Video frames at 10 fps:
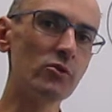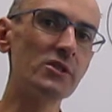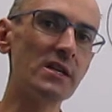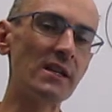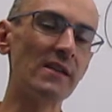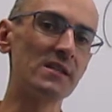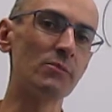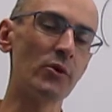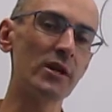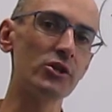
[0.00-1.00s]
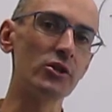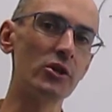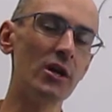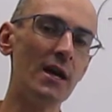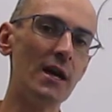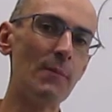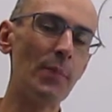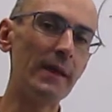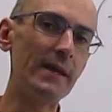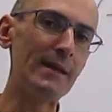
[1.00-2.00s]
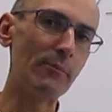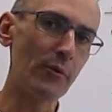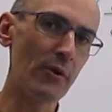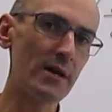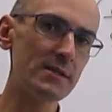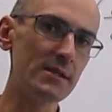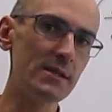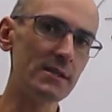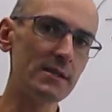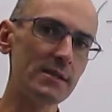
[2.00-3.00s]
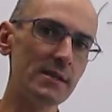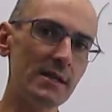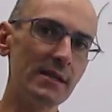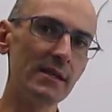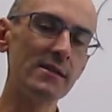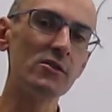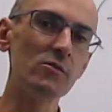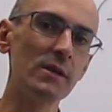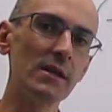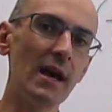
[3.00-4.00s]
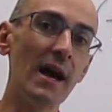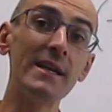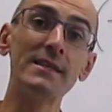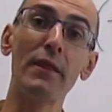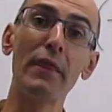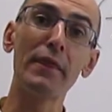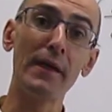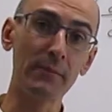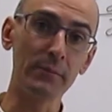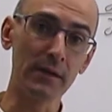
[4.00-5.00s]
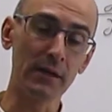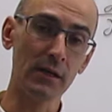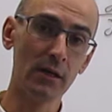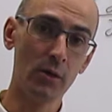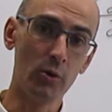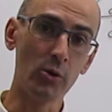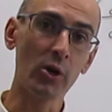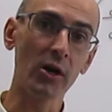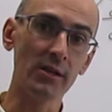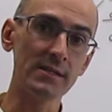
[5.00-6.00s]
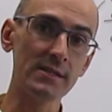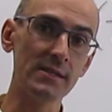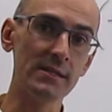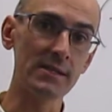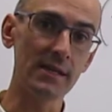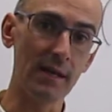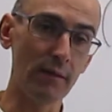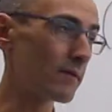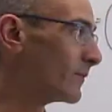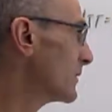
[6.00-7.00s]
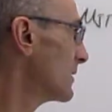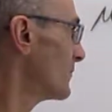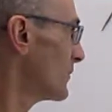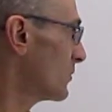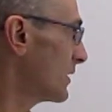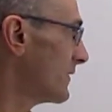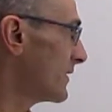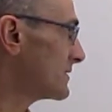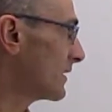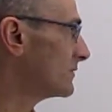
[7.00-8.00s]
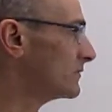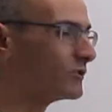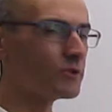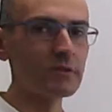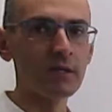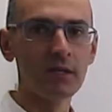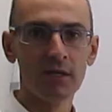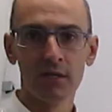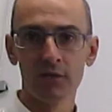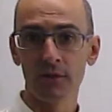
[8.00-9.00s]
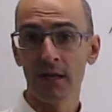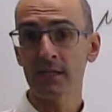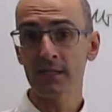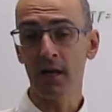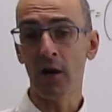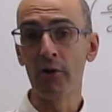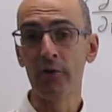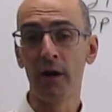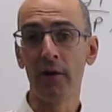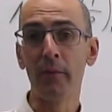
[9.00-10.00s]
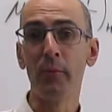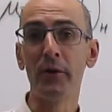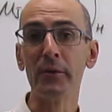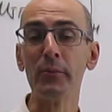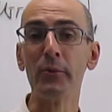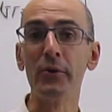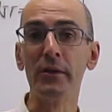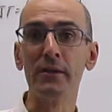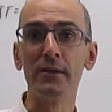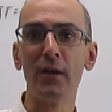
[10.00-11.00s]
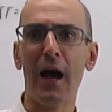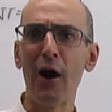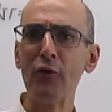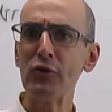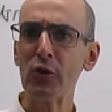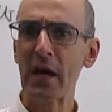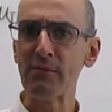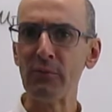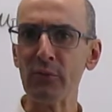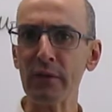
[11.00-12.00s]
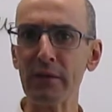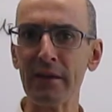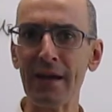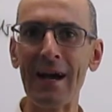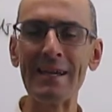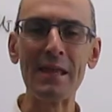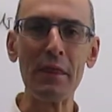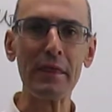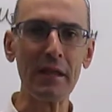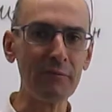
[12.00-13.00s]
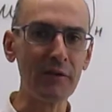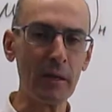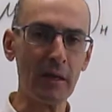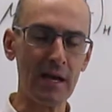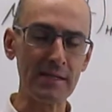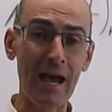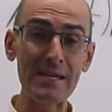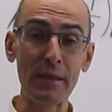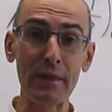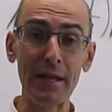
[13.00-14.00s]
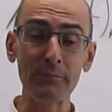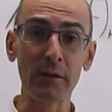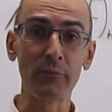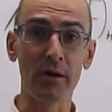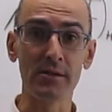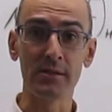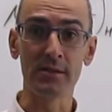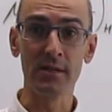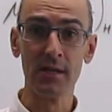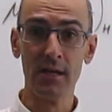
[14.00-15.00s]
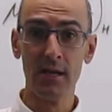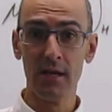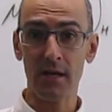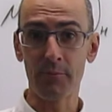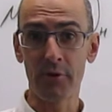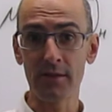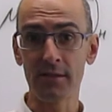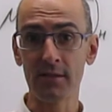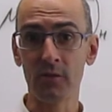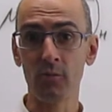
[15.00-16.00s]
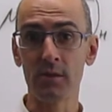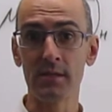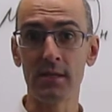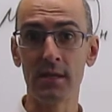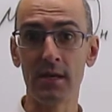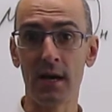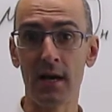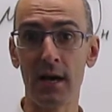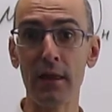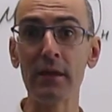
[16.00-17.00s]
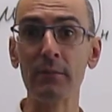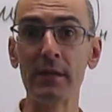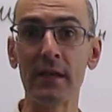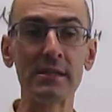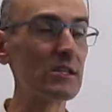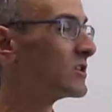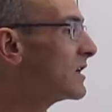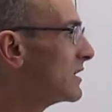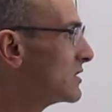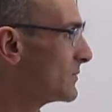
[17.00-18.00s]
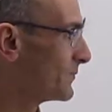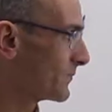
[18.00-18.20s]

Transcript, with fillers: changing its pressure in a process that needs to be isenthalpic or constant enthalpy. Okay, that is the condition. So that's our, our departing point. How do you come up with an isenthalpic, uh, isenthalpic process, a process in which the uh, enthalpy doesn't change?